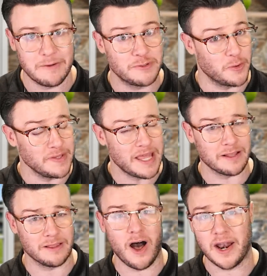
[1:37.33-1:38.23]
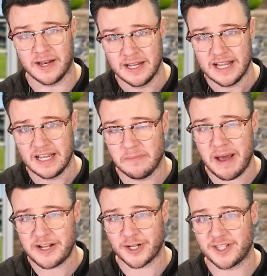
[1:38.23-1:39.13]
He was doing that a lot in the
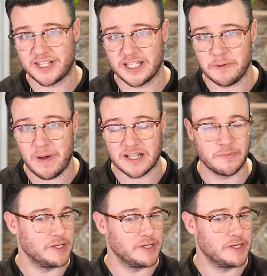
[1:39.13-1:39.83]
match against Tsitsipas.